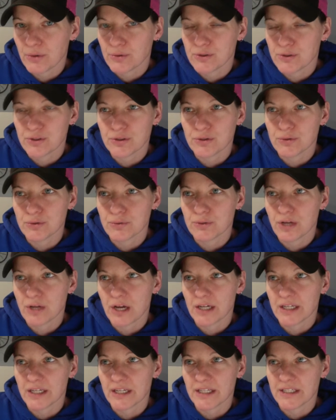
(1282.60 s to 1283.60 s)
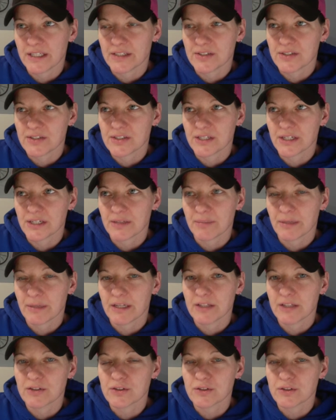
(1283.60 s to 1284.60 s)
to not getting sick,
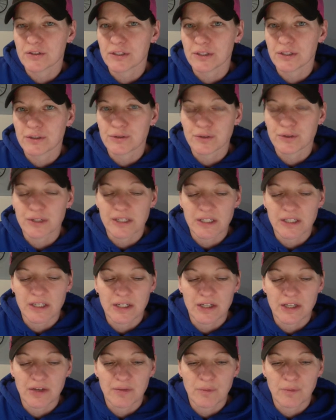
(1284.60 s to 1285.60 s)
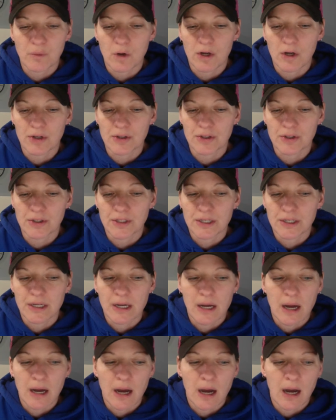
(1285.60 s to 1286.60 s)
making sure that you're drinking enough water.
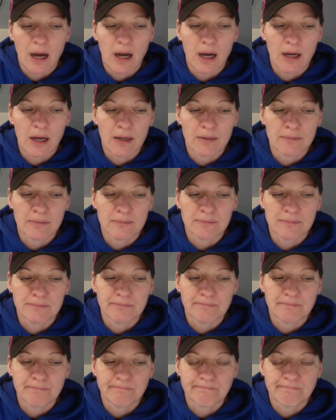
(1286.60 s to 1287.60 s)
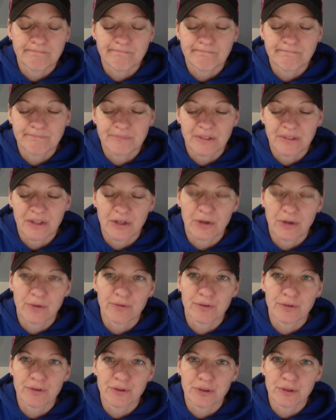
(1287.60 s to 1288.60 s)
If
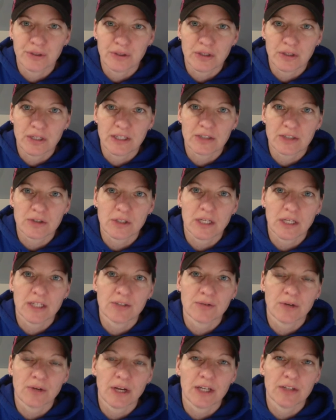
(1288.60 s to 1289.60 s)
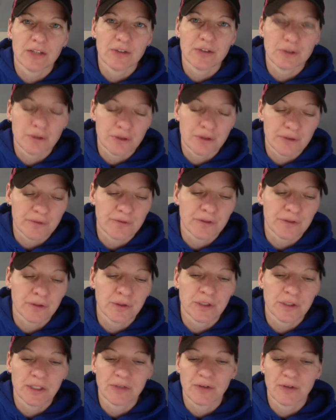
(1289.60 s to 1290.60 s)
you're doing your electrolytes right and doing your
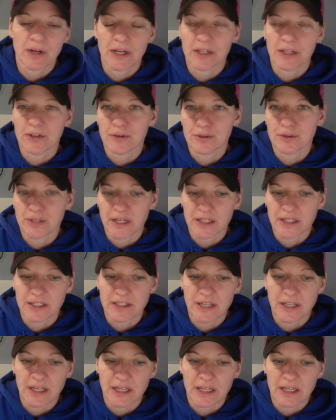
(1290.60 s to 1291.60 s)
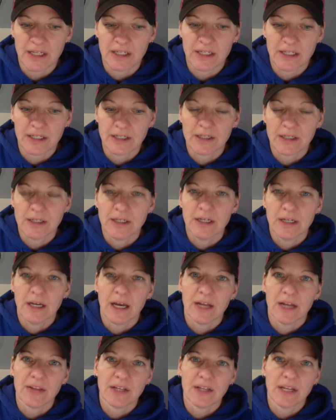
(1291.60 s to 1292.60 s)
fueling right and your day-to-day eating,
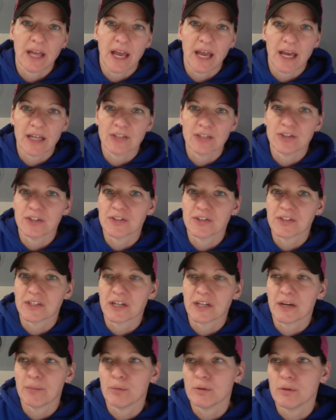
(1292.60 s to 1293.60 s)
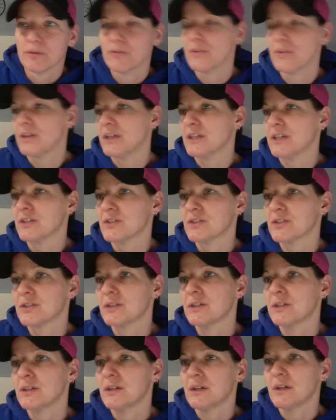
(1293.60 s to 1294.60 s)
and then add just a couple of things
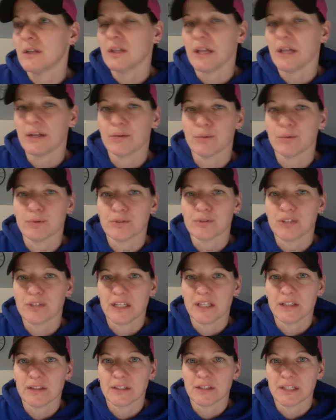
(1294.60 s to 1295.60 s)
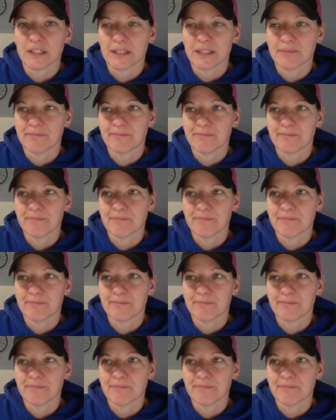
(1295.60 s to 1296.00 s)
like routinely,